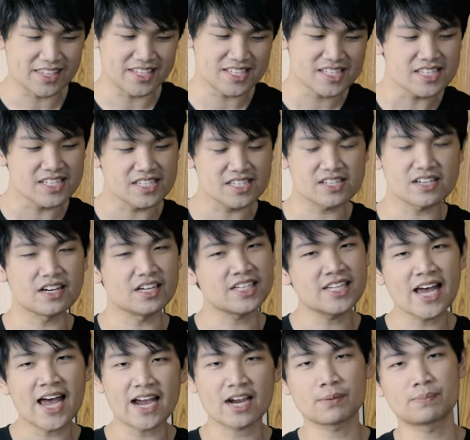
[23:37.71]
This is a
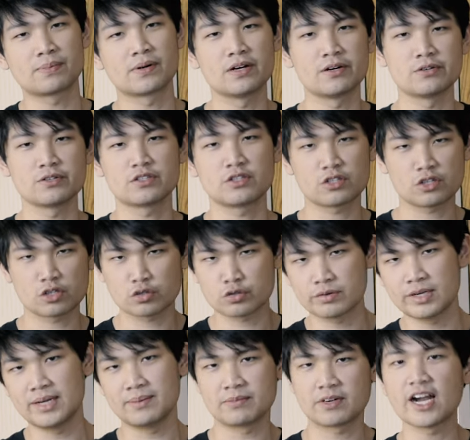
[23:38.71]
tech bro's
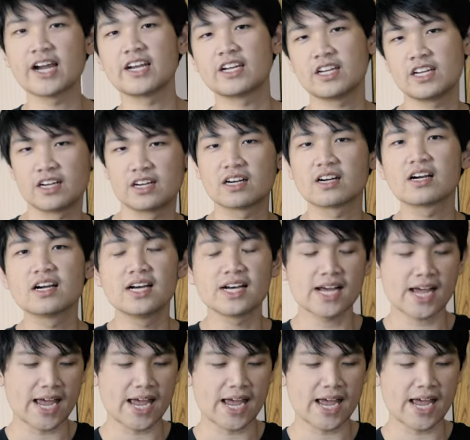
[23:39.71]
dream right here.